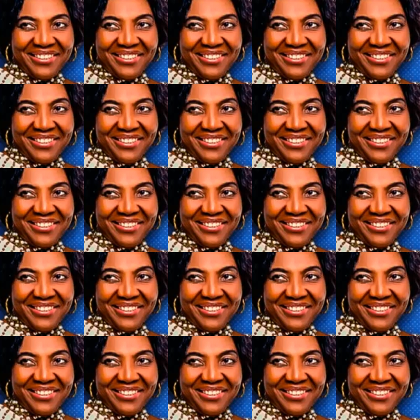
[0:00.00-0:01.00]

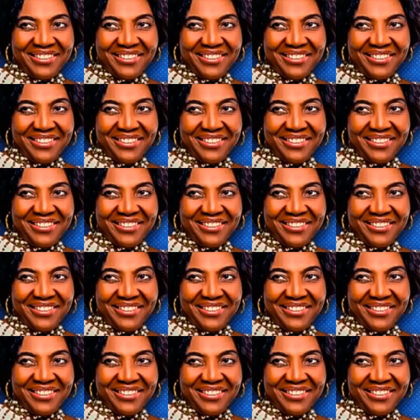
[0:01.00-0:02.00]

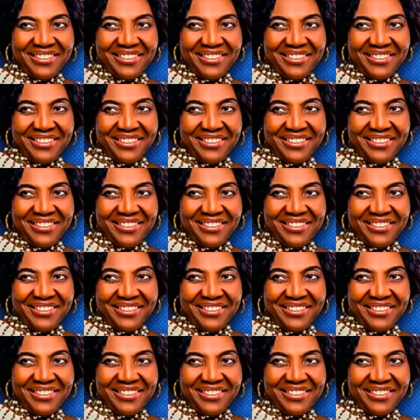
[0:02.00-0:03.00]

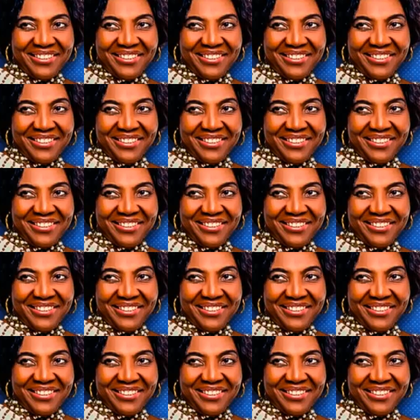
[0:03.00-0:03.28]
This is a still picture; no speech is visible.